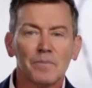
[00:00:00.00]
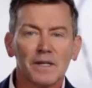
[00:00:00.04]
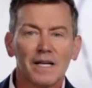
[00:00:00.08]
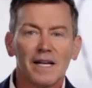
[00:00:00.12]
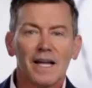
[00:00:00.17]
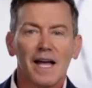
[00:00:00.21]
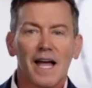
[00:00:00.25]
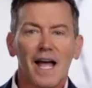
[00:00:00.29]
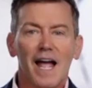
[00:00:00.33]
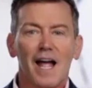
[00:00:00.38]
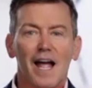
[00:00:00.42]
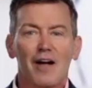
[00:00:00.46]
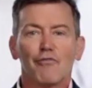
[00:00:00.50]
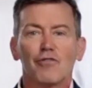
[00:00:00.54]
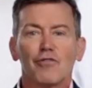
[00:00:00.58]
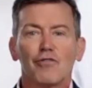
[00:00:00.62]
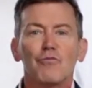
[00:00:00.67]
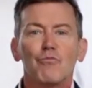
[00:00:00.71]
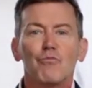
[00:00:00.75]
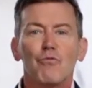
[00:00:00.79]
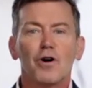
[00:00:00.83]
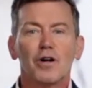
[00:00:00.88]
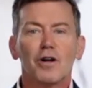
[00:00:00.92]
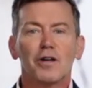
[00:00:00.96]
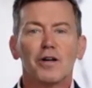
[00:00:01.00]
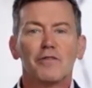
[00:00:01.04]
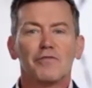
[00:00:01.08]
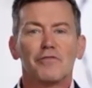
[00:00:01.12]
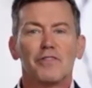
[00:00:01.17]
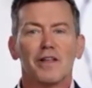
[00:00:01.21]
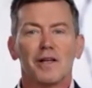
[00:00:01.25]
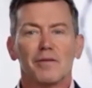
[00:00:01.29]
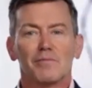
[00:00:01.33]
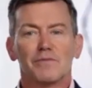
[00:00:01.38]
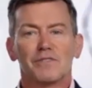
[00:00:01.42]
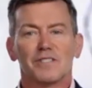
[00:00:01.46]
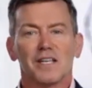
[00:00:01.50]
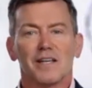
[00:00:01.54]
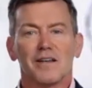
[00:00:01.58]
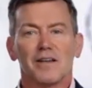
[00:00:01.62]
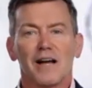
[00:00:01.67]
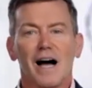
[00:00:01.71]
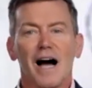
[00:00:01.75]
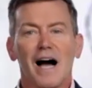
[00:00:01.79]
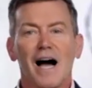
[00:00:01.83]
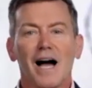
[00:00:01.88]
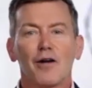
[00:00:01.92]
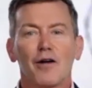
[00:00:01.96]
Every one of them's
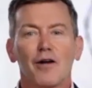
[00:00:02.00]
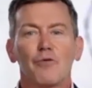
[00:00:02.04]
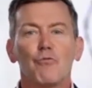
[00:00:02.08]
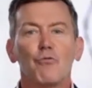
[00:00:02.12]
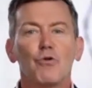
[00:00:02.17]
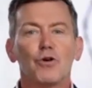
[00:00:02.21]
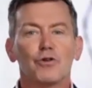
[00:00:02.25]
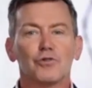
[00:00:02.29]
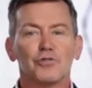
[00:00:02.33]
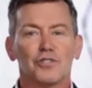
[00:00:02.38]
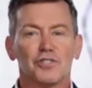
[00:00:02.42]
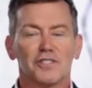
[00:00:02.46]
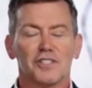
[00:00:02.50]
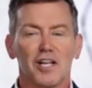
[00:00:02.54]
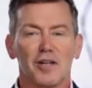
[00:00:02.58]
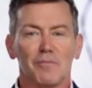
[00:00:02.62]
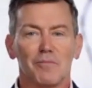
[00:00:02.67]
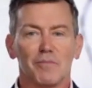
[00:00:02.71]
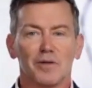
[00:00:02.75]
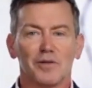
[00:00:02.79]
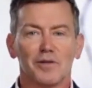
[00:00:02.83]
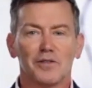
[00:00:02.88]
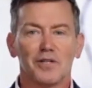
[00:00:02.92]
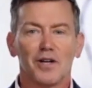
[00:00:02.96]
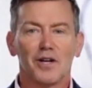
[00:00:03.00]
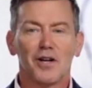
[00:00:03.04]
I will statement